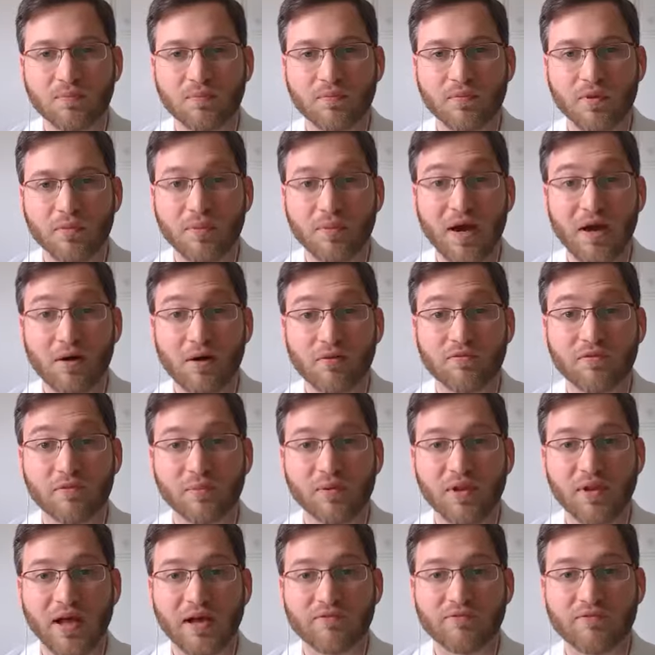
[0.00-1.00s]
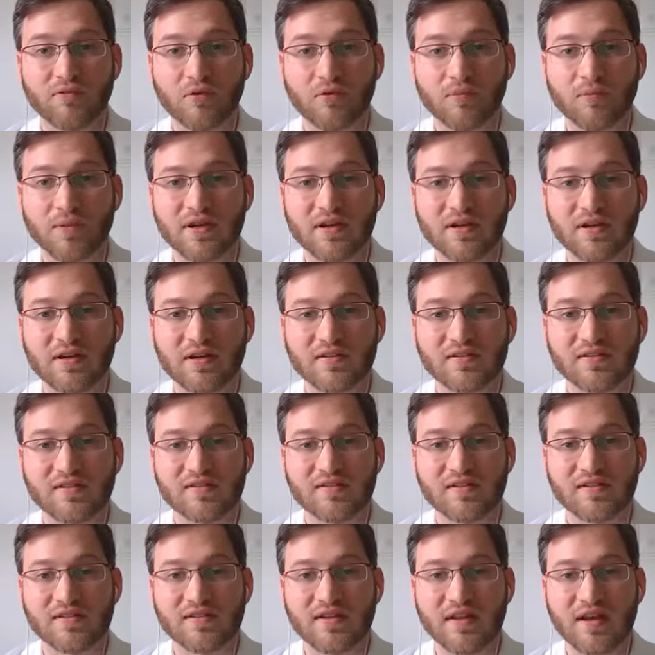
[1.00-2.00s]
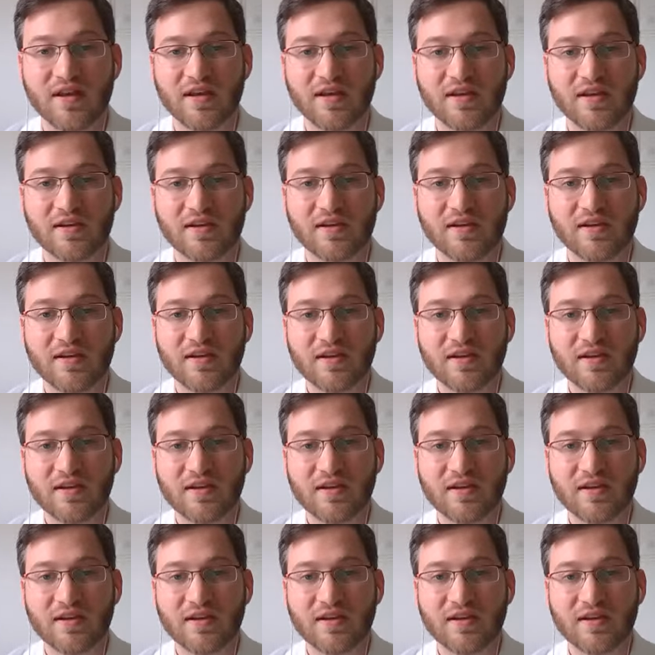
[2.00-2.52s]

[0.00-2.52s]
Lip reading: the powerful platform that it is today.